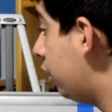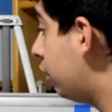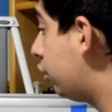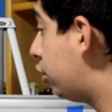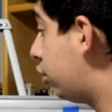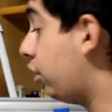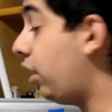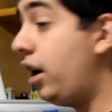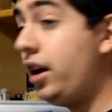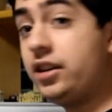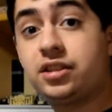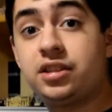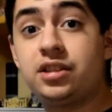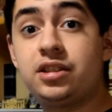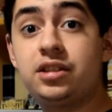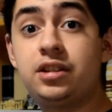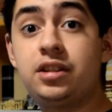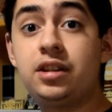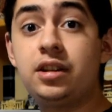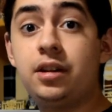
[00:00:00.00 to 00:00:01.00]

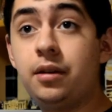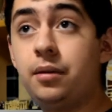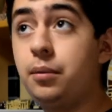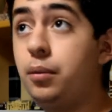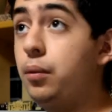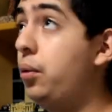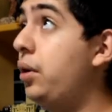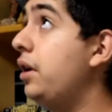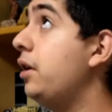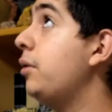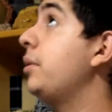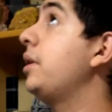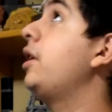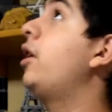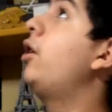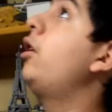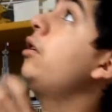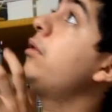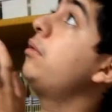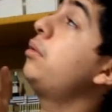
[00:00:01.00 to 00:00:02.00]
Crust! Where we
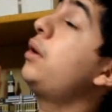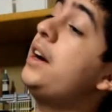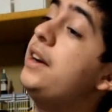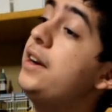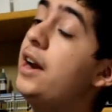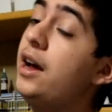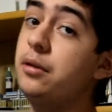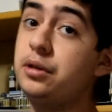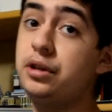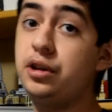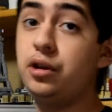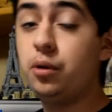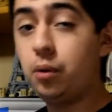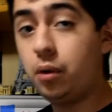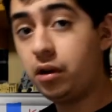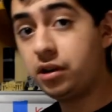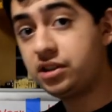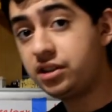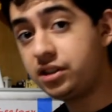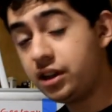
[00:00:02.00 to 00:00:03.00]
are right now, you
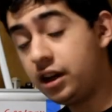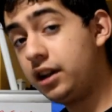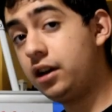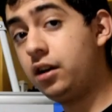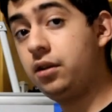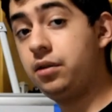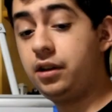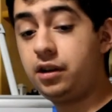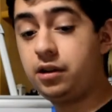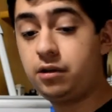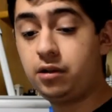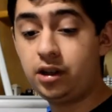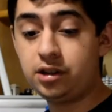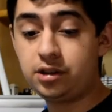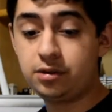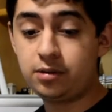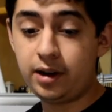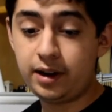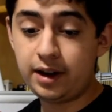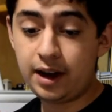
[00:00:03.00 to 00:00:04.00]
are sitting on the
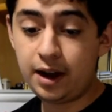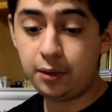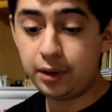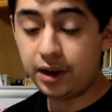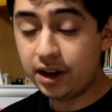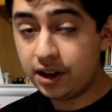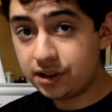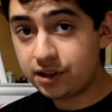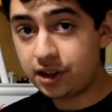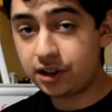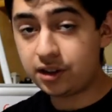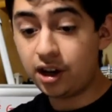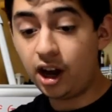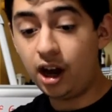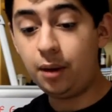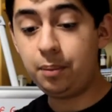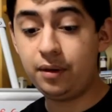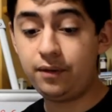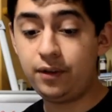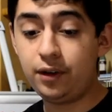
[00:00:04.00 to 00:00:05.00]
crust right now. It is the
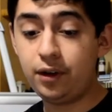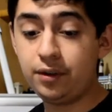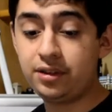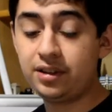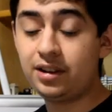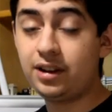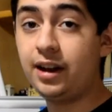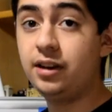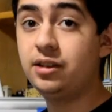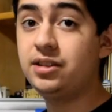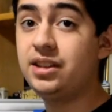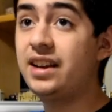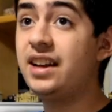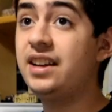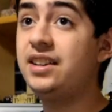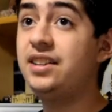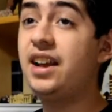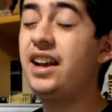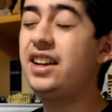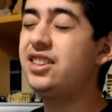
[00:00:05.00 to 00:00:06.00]
top of Earth's layers. It
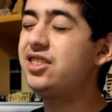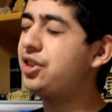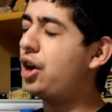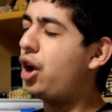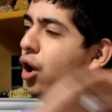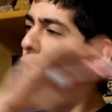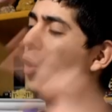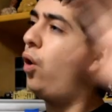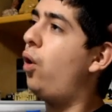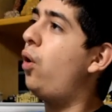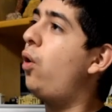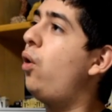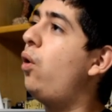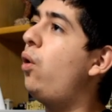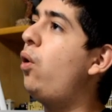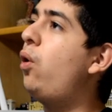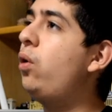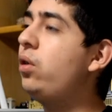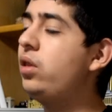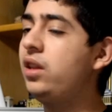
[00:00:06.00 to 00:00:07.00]
contains
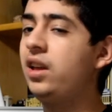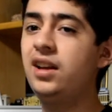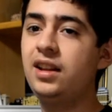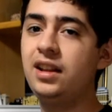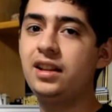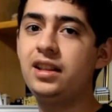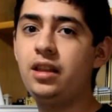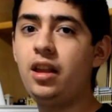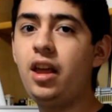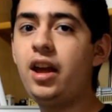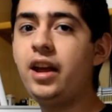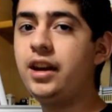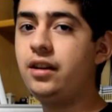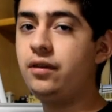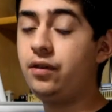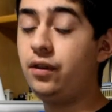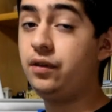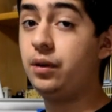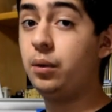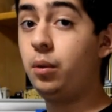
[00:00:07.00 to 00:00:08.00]
all
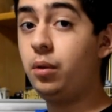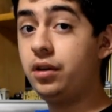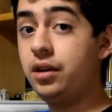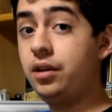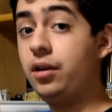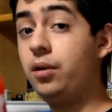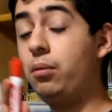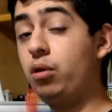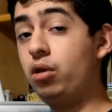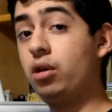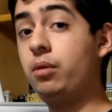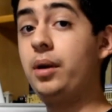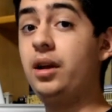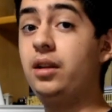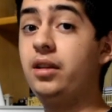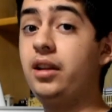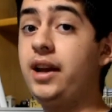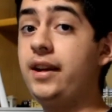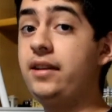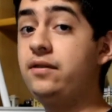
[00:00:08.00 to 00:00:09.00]
life. If you want to know more
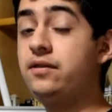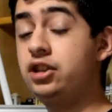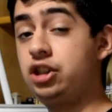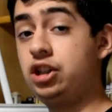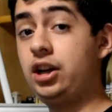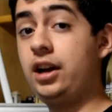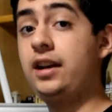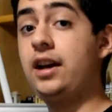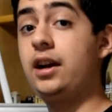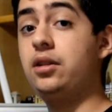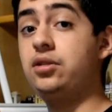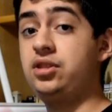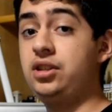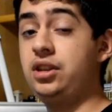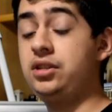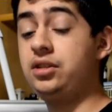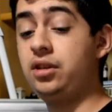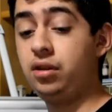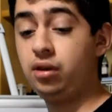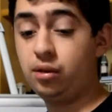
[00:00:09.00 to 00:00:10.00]
about life, check out
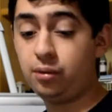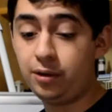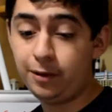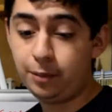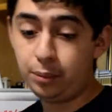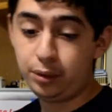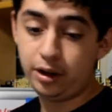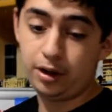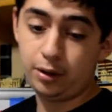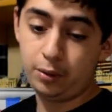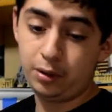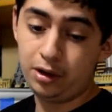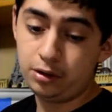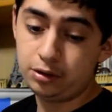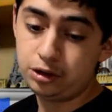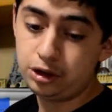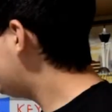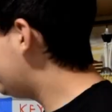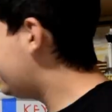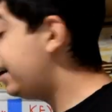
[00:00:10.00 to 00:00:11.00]
season 3 of
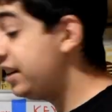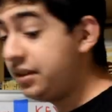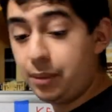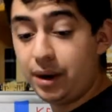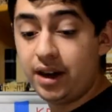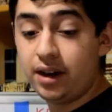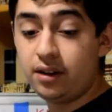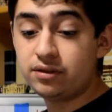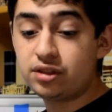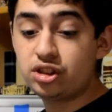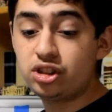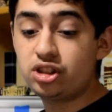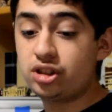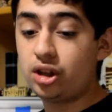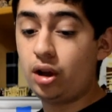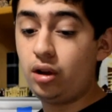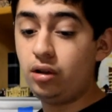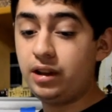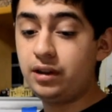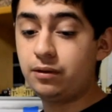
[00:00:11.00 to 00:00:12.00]
Prietology. It is made of
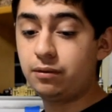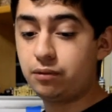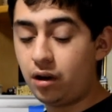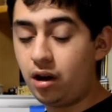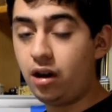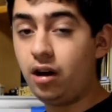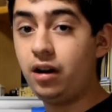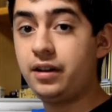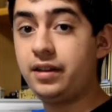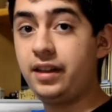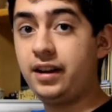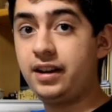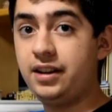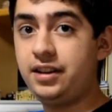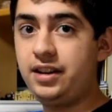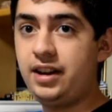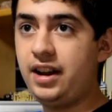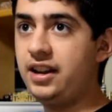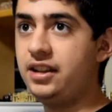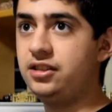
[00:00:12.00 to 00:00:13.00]
solid rock that
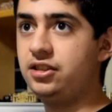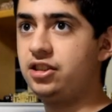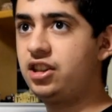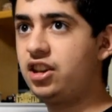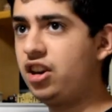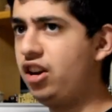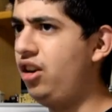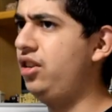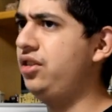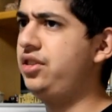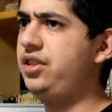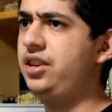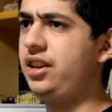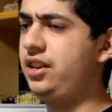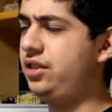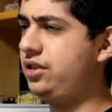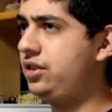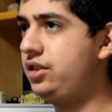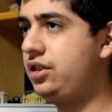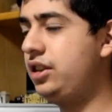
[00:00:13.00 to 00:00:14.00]
contains
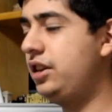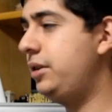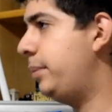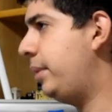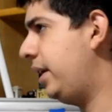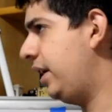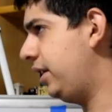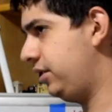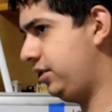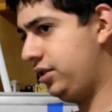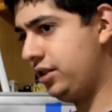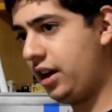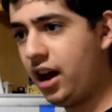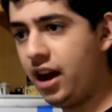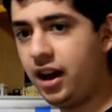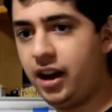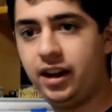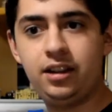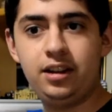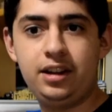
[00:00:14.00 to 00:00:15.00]
continents, seabeds,
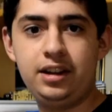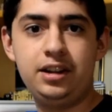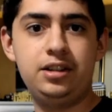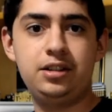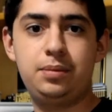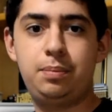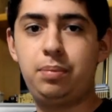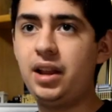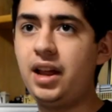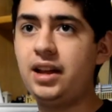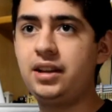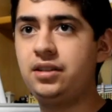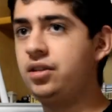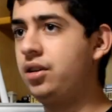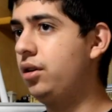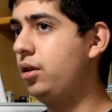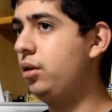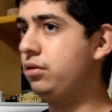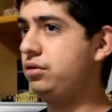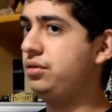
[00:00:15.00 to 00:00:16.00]
islands,
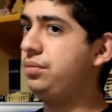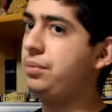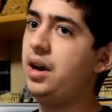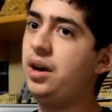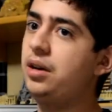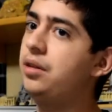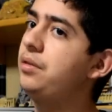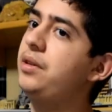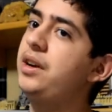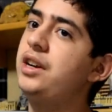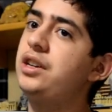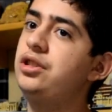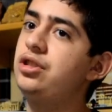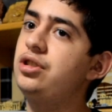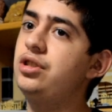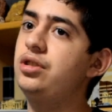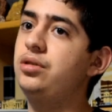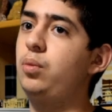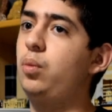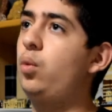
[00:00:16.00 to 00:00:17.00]
plateaus, mountain
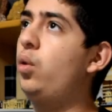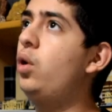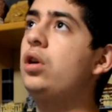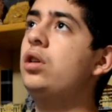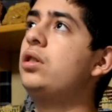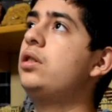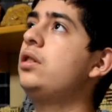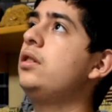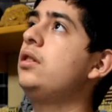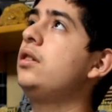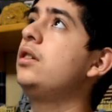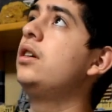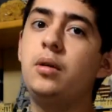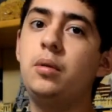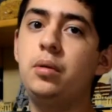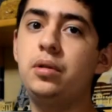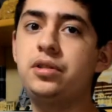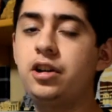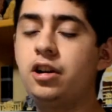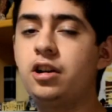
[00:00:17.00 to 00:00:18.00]
ranges, water.
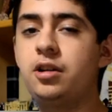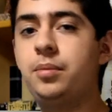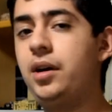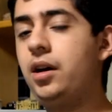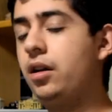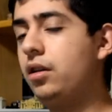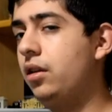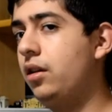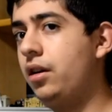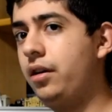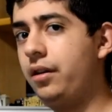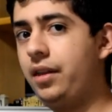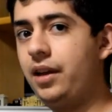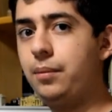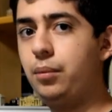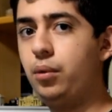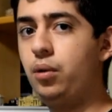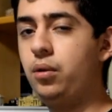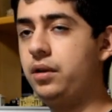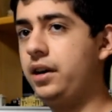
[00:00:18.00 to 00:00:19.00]
We'll talk about a lot of
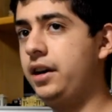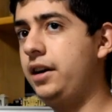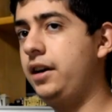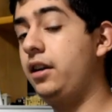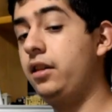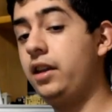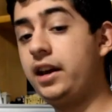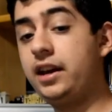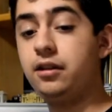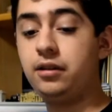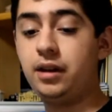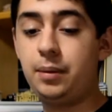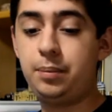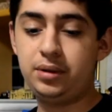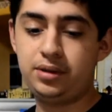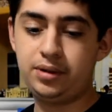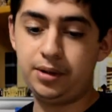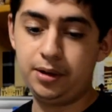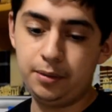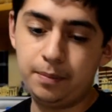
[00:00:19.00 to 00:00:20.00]
that more in a later
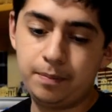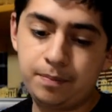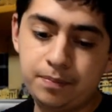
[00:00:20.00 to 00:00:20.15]
episode.